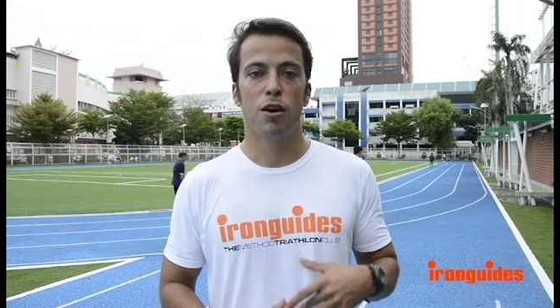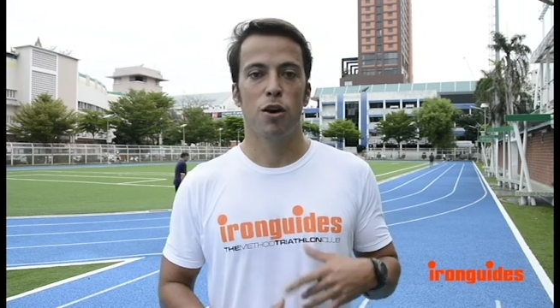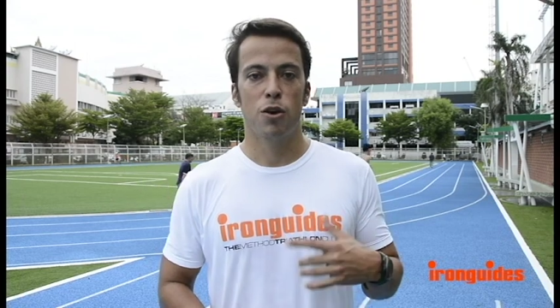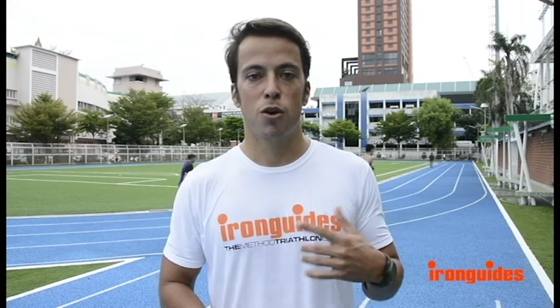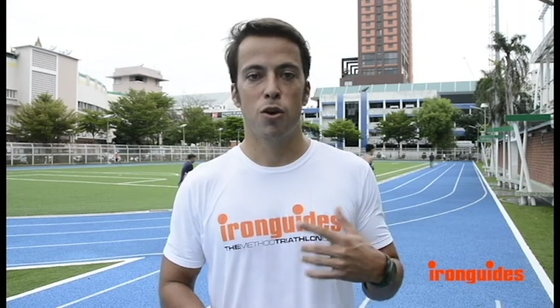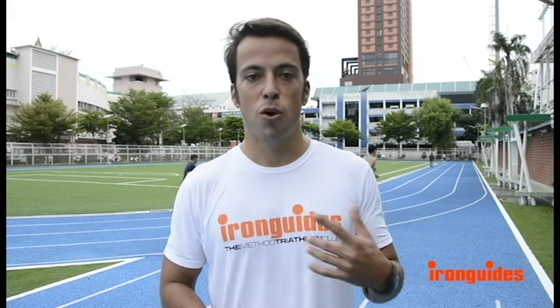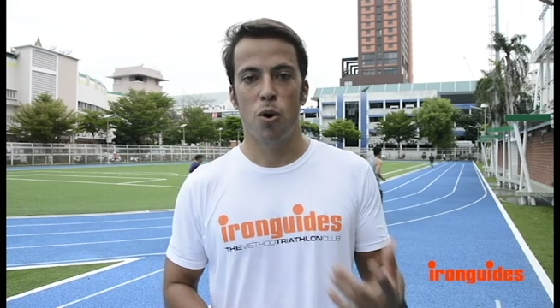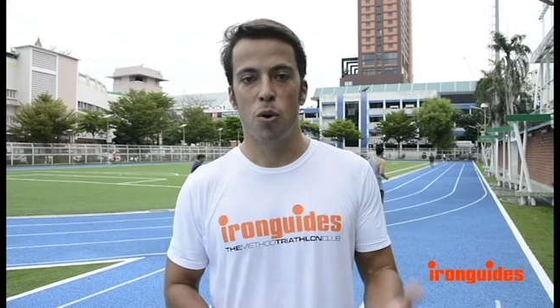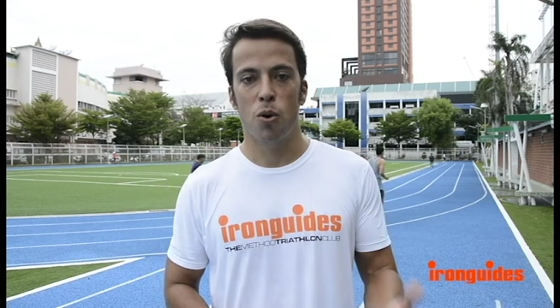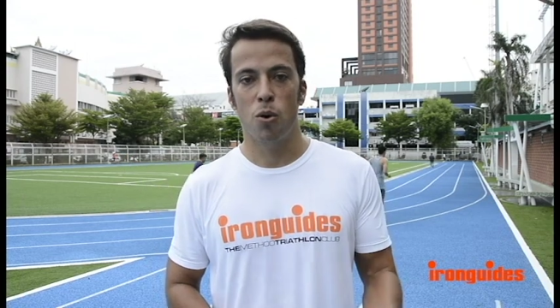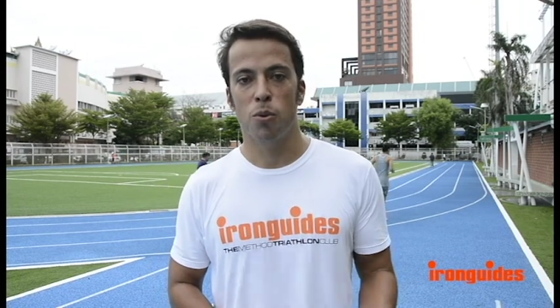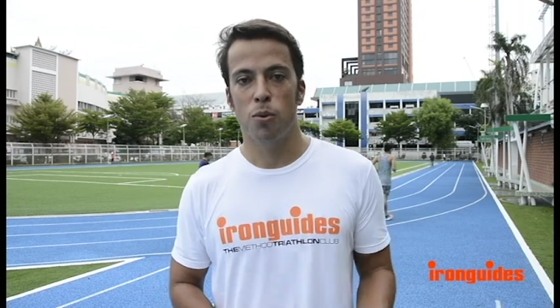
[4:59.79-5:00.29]

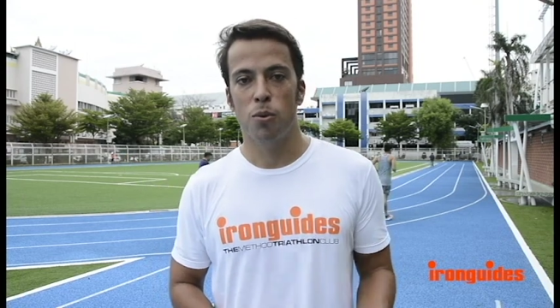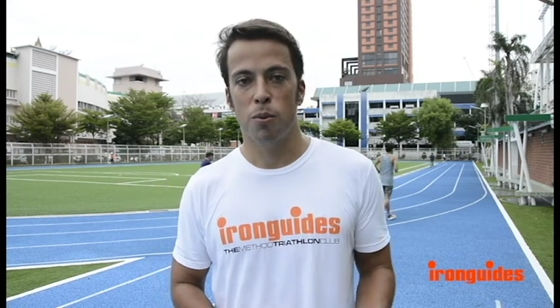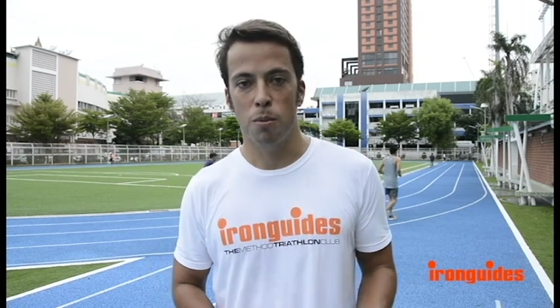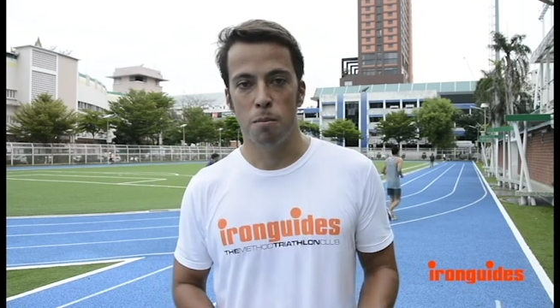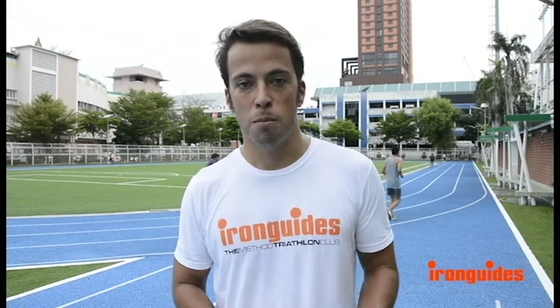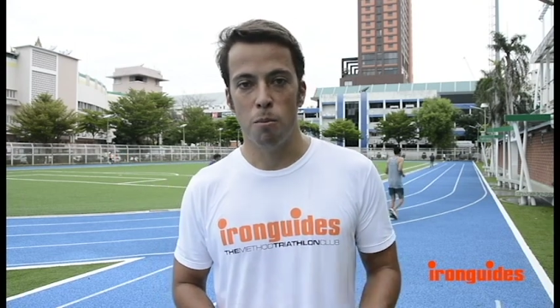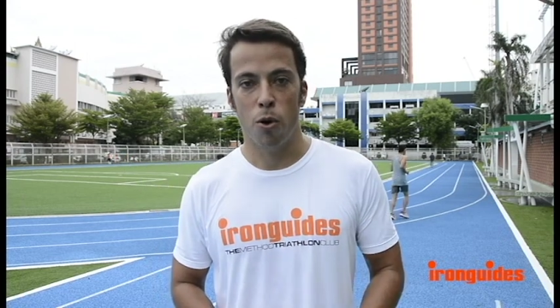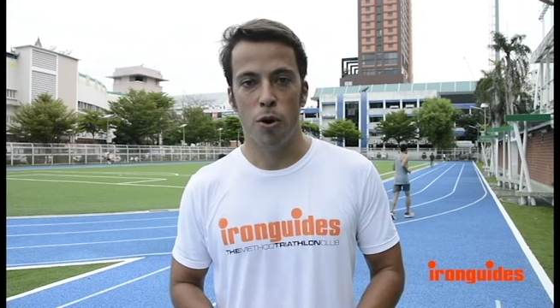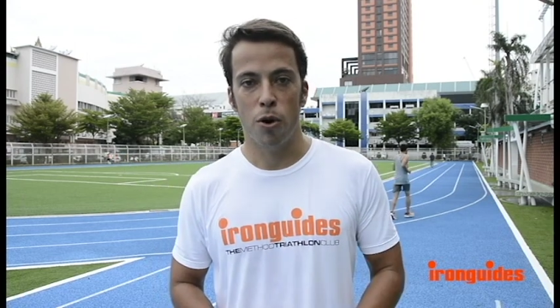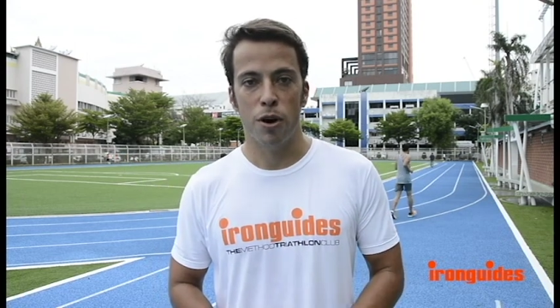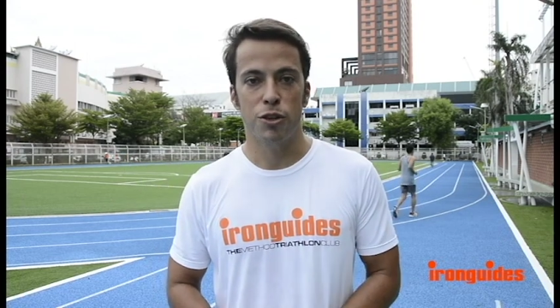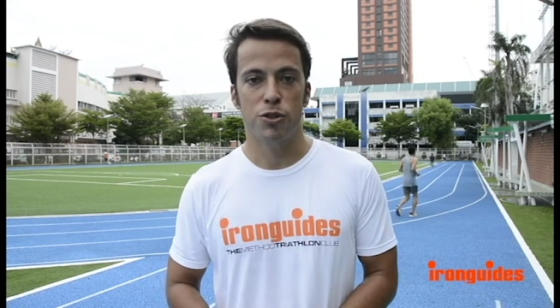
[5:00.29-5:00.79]
go
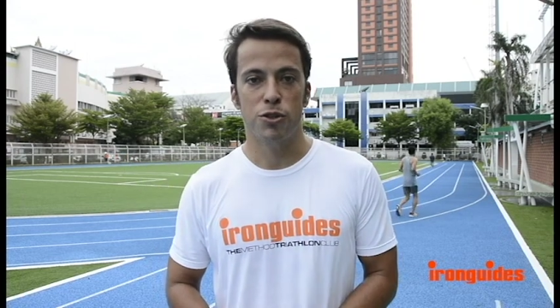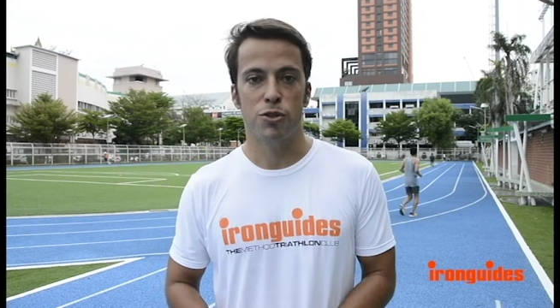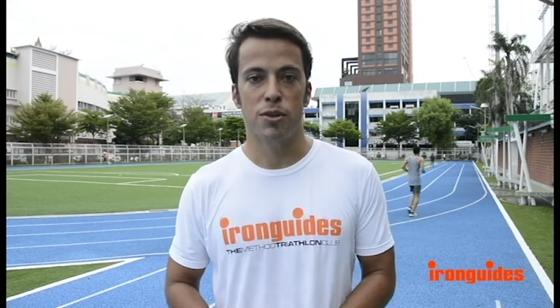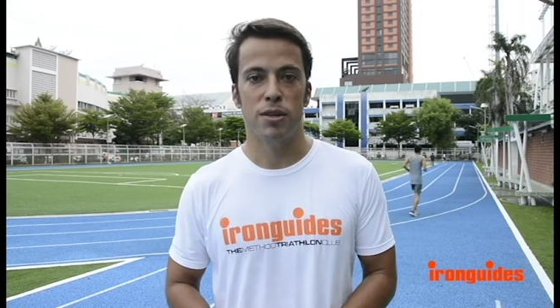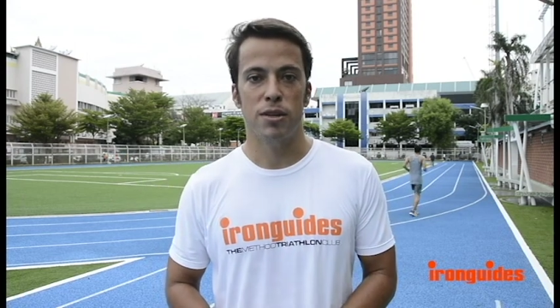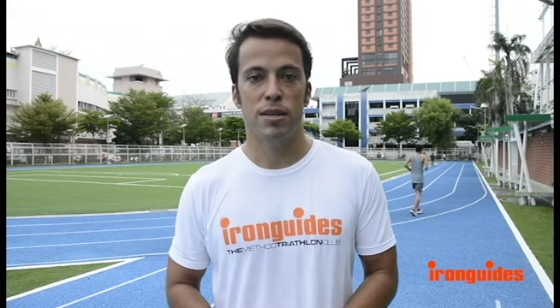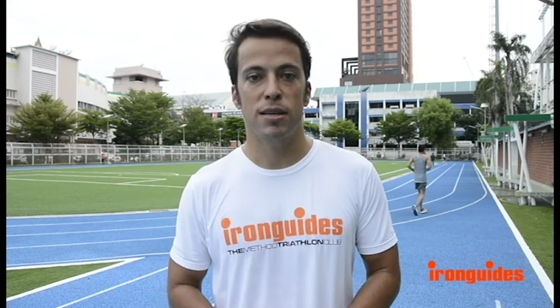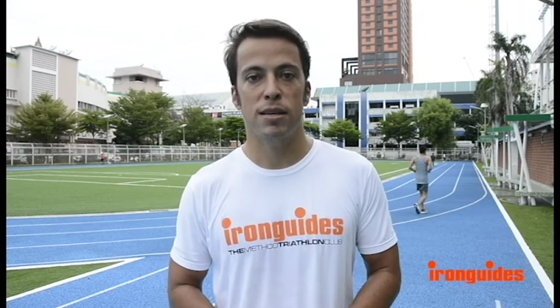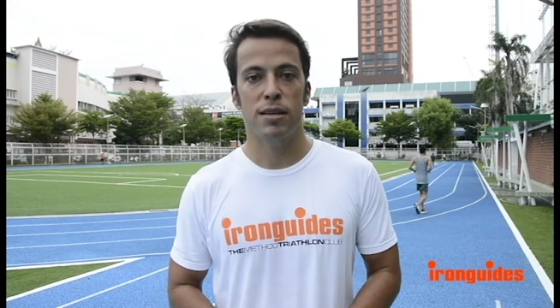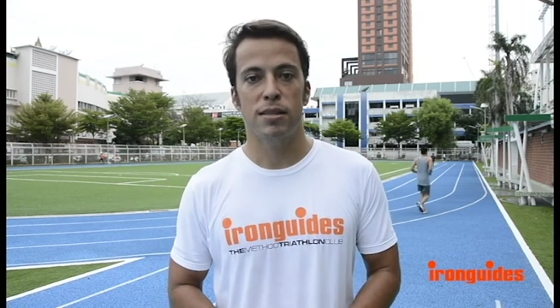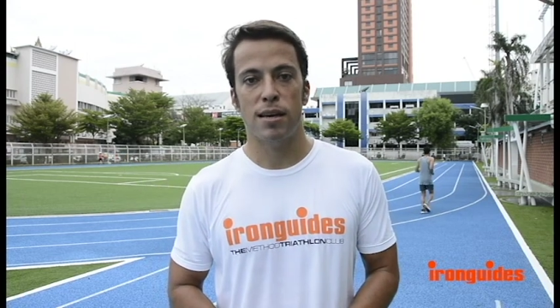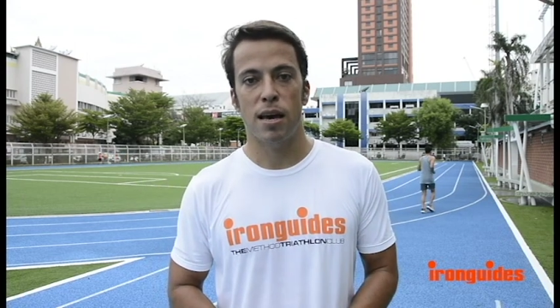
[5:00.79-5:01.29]
more into
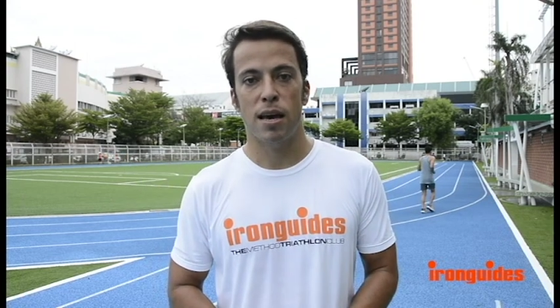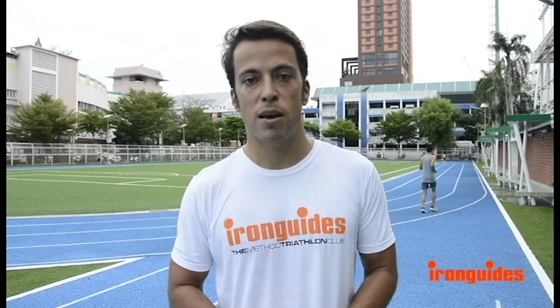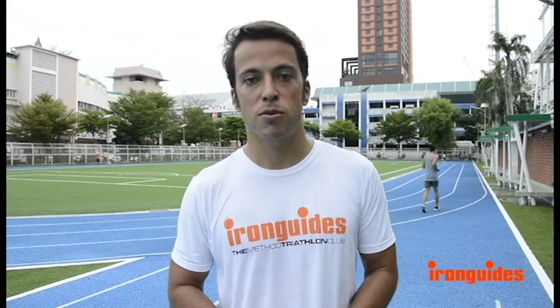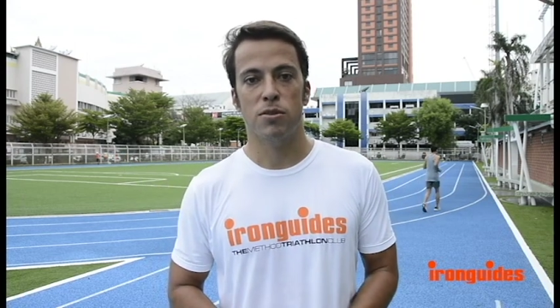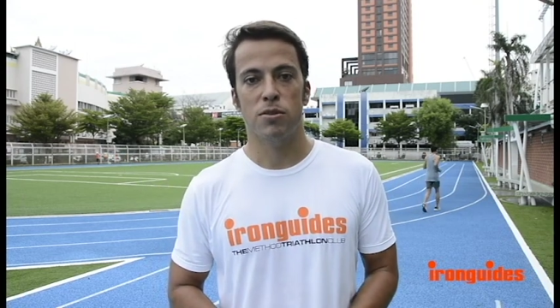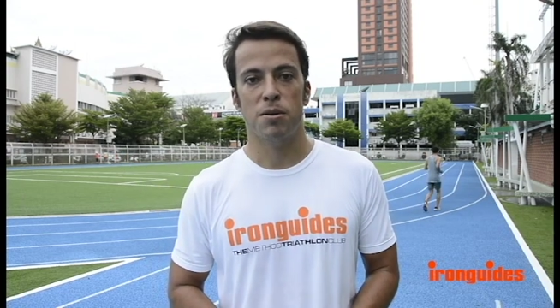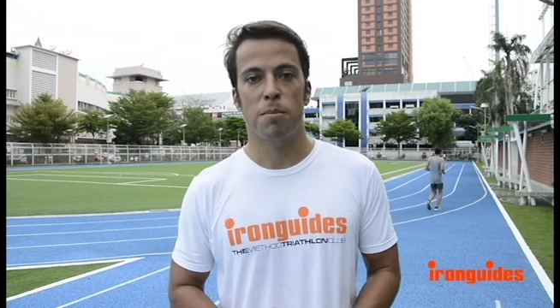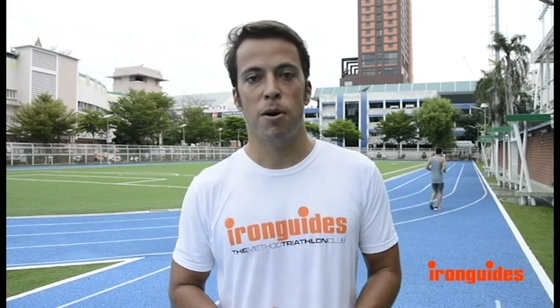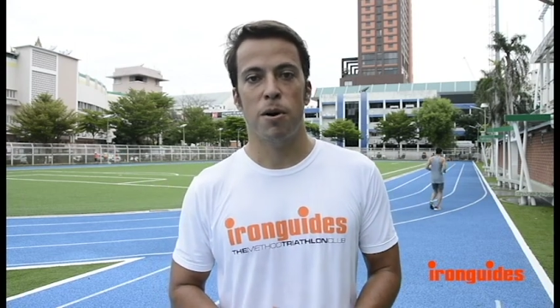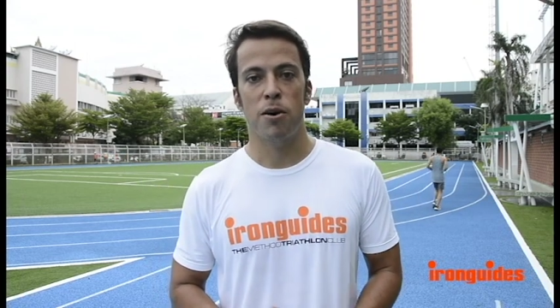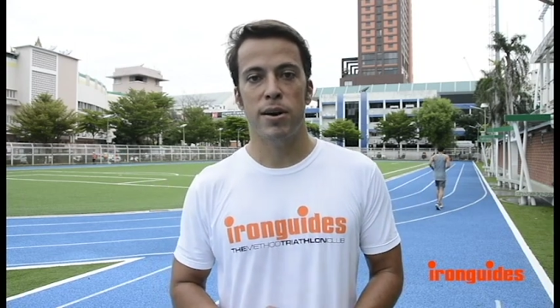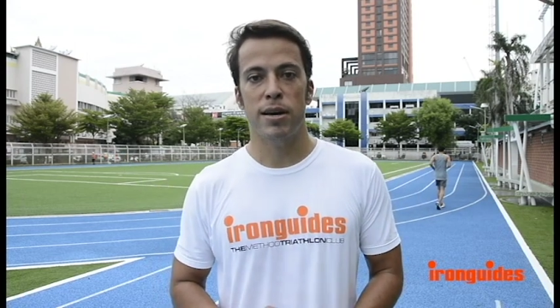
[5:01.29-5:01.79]
the details
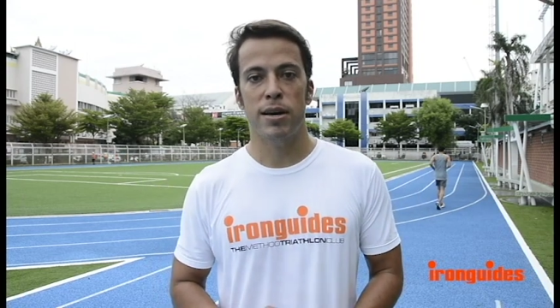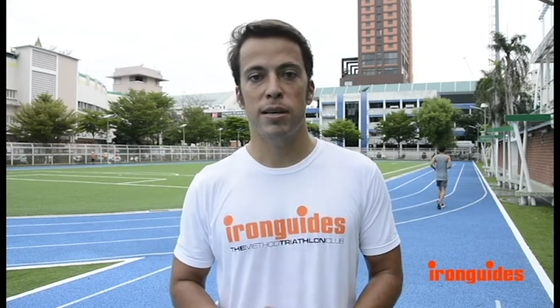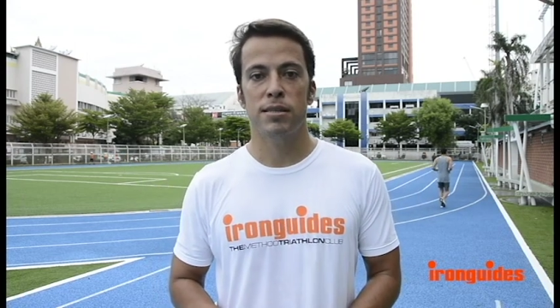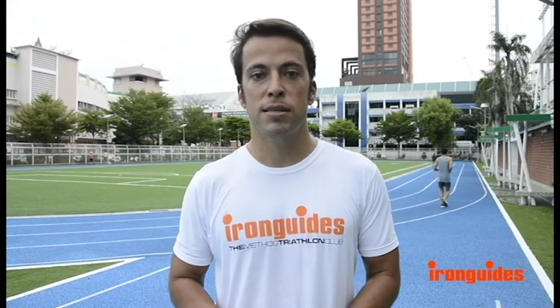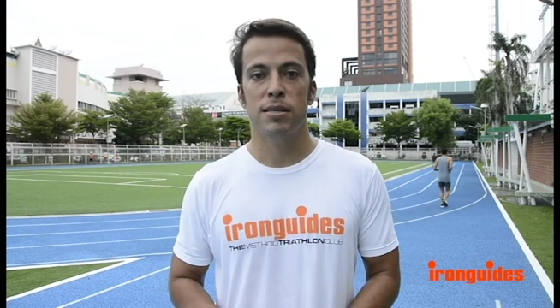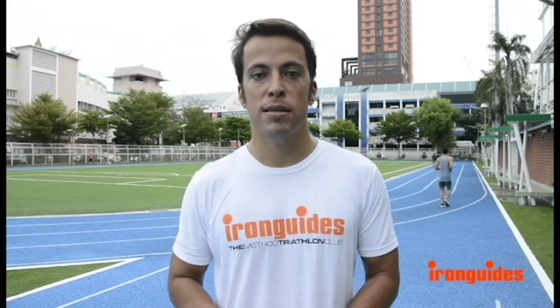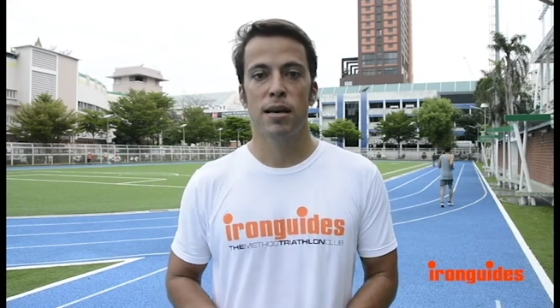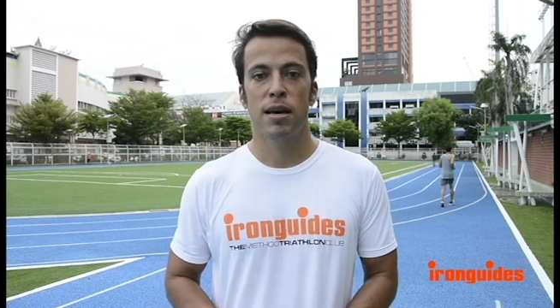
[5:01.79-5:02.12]
about it.